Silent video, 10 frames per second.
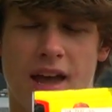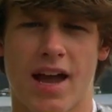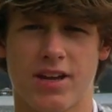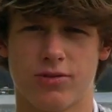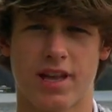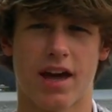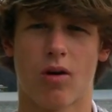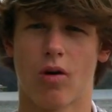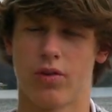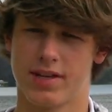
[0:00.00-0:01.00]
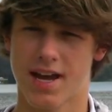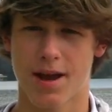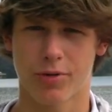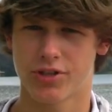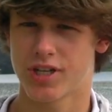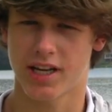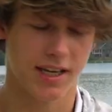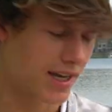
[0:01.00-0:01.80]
I use that all the time on shaky